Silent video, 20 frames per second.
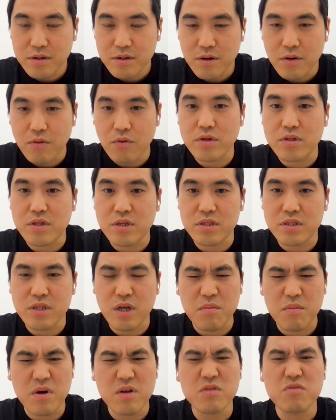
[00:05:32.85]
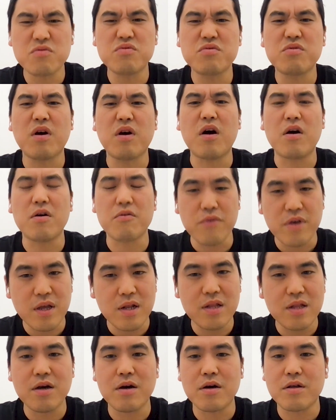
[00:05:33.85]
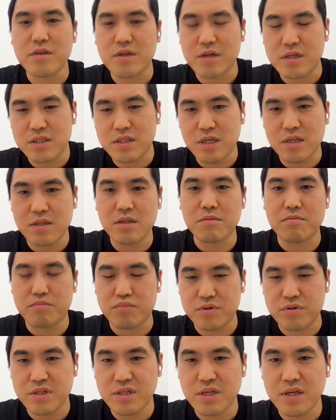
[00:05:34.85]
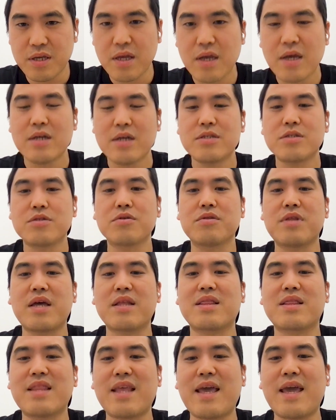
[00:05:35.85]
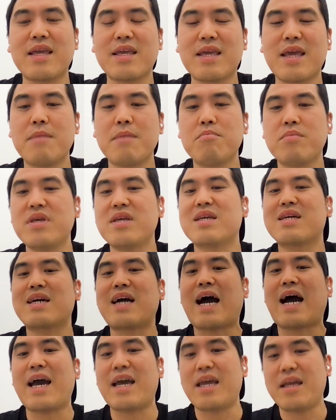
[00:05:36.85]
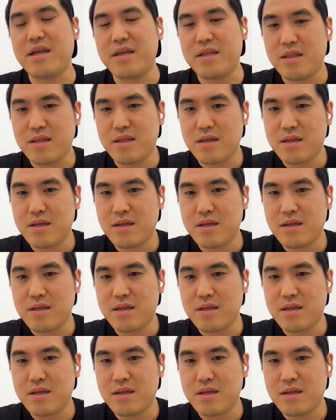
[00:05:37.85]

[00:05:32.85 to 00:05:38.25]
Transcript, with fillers: or the someone who really understand the breathing so that they can be guided.